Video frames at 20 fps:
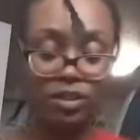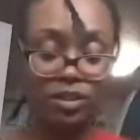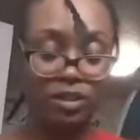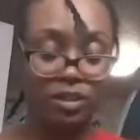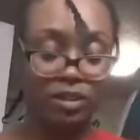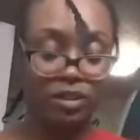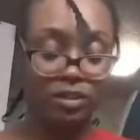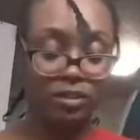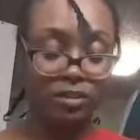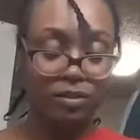
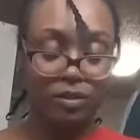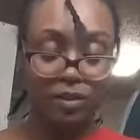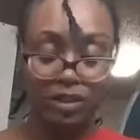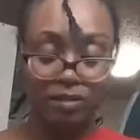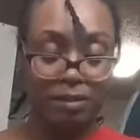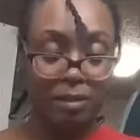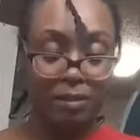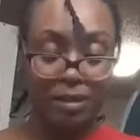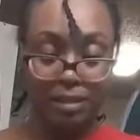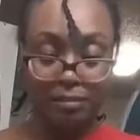So
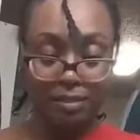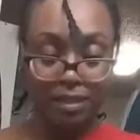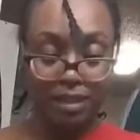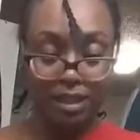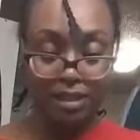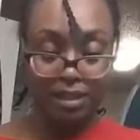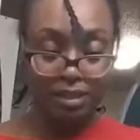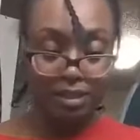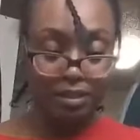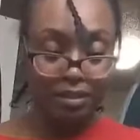my mom did
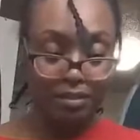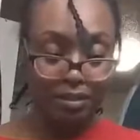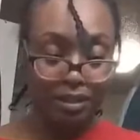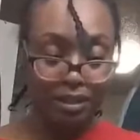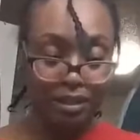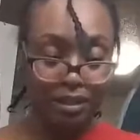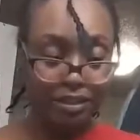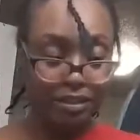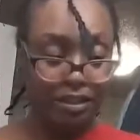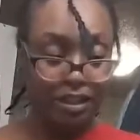not know how to do
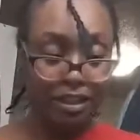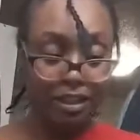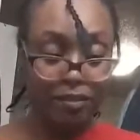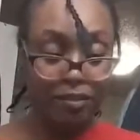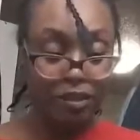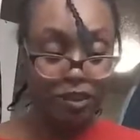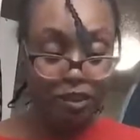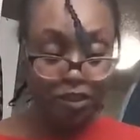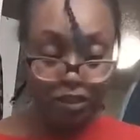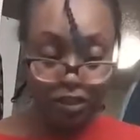hair. I used to hate
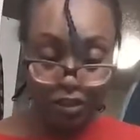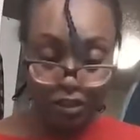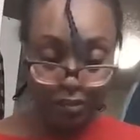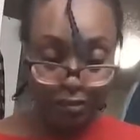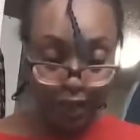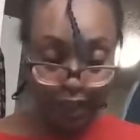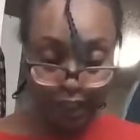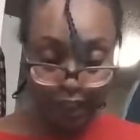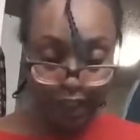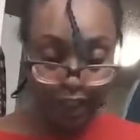when she used to do
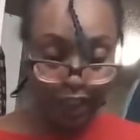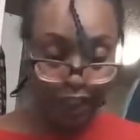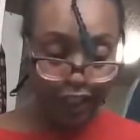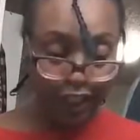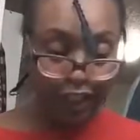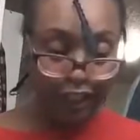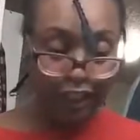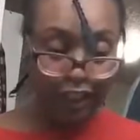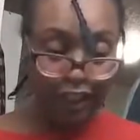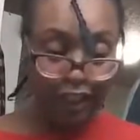my
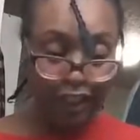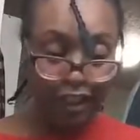hair.